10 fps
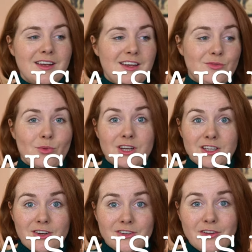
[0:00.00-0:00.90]
is what I
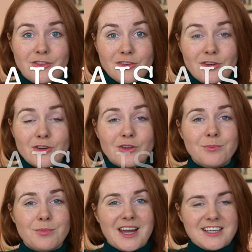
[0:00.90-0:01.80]
learned in school,
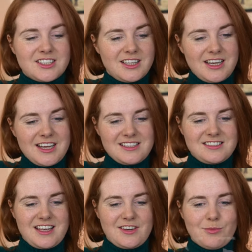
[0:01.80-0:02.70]
but actually it
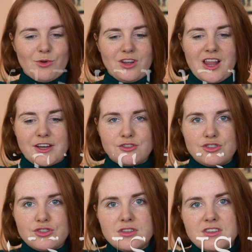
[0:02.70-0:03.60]
said more like
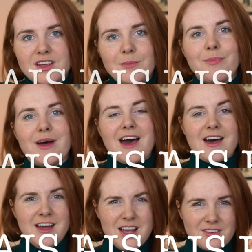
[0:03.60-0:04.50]
je ne sais
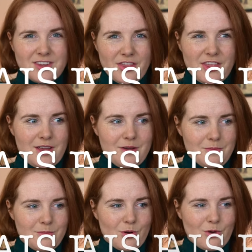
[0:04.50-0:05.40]
pas, something
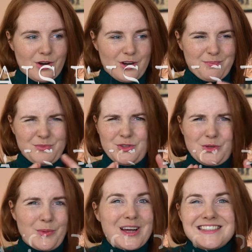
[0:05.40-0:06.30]
more
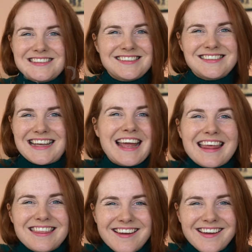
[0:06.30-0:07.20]
squished
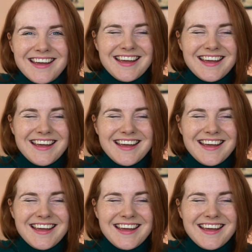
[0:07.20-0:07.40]
together.